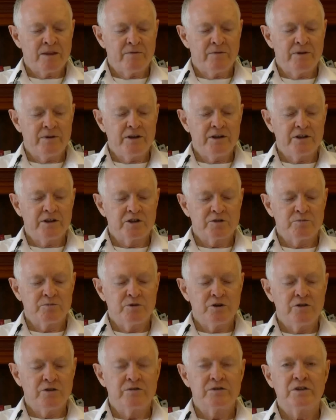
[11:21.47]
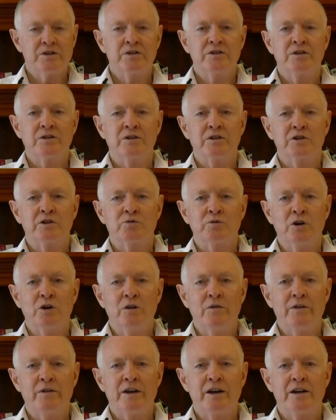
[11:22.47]
Venus moves into the
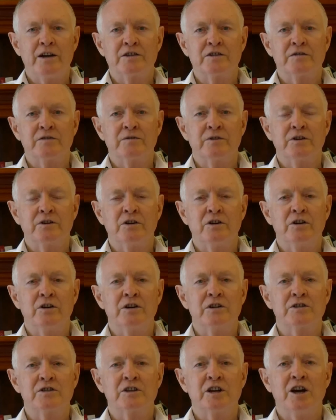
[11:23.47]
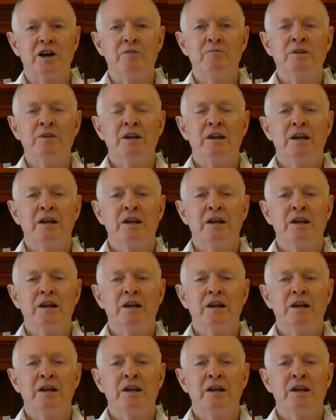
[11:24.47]
12th house of your horoscope,